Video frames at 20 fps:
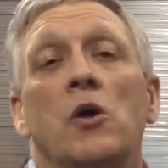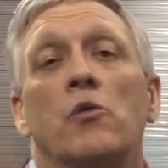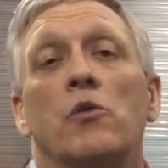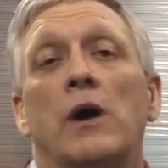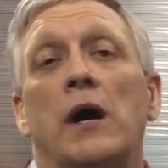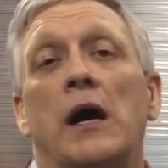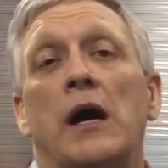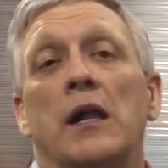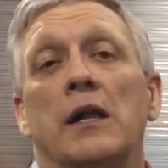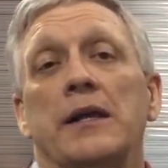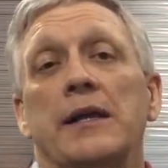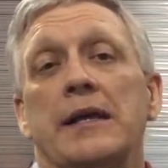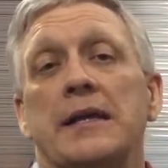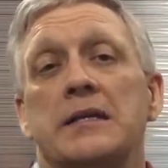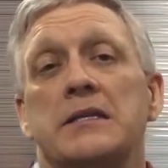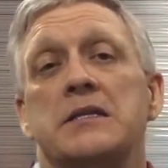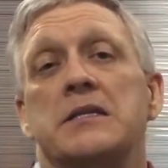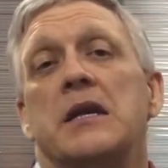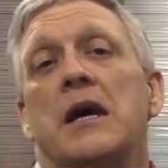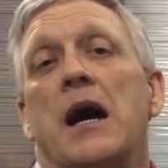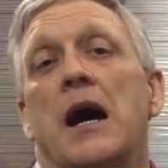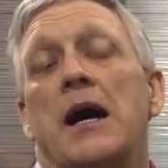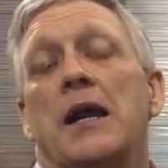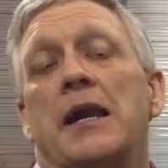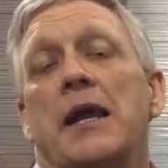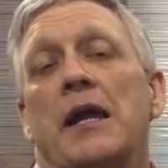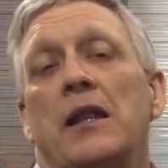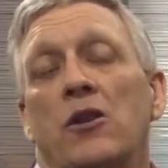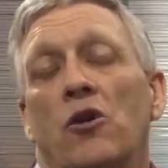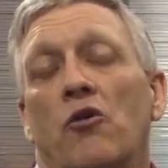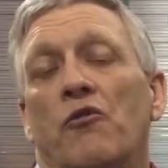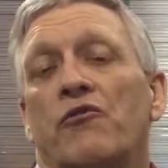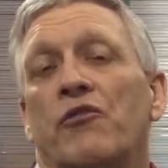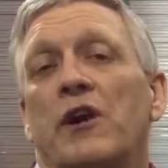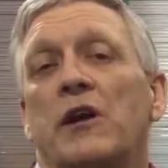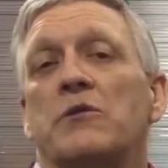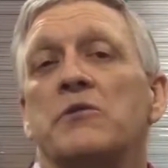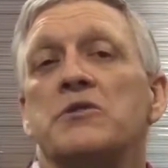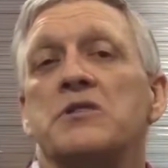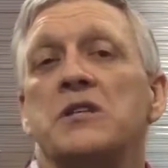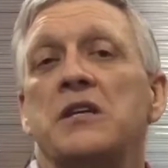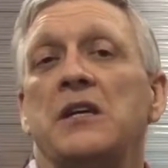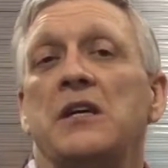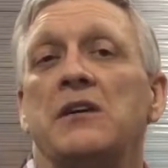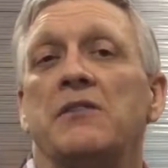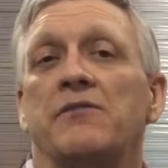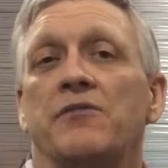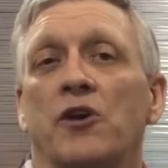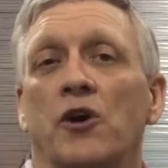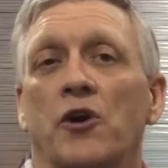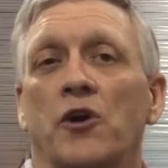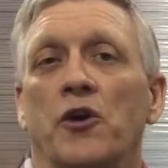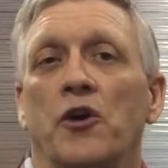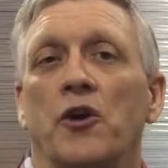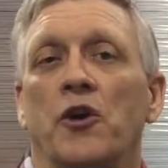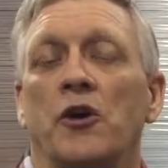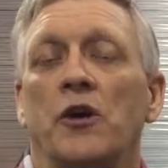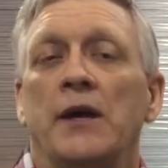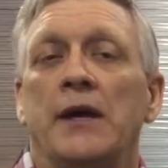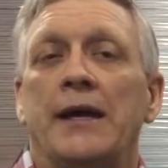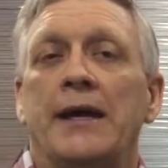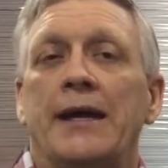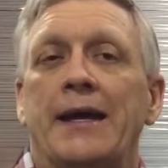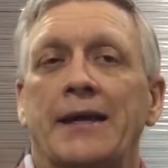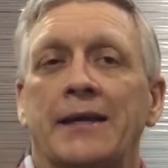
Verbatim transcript: Well, inside a low frequency inverter,